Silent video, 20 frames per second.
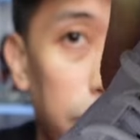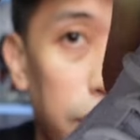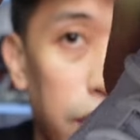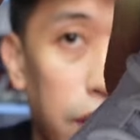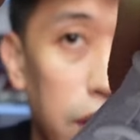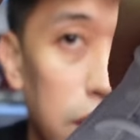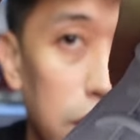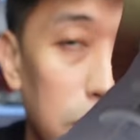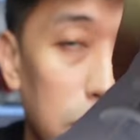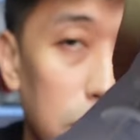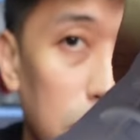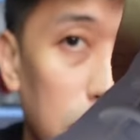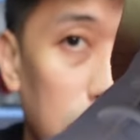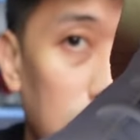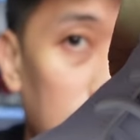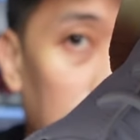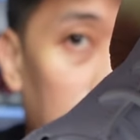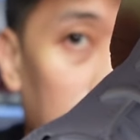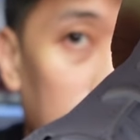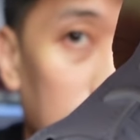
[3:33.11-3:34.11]
you can
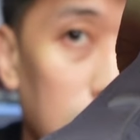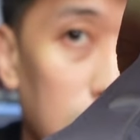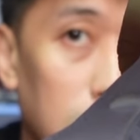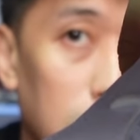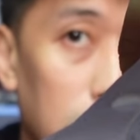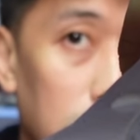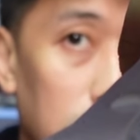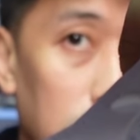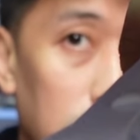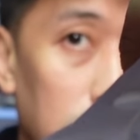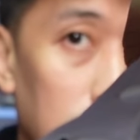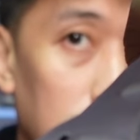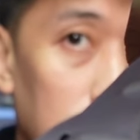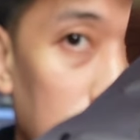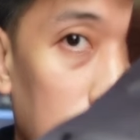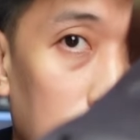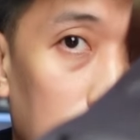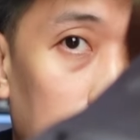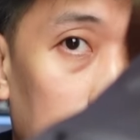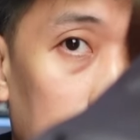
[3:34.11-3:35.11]
see that
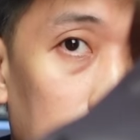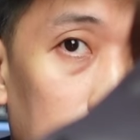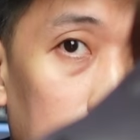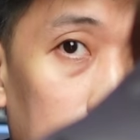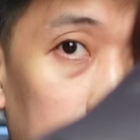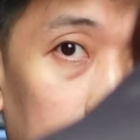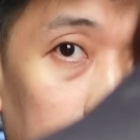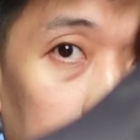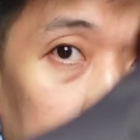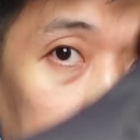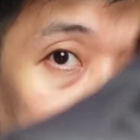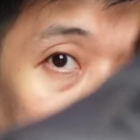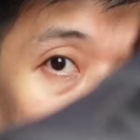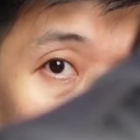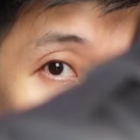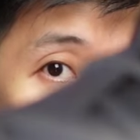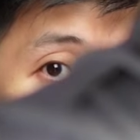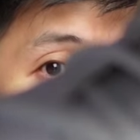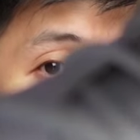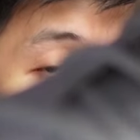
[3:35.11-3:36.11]
it
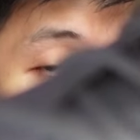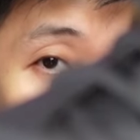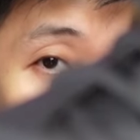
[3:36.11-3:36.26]
has a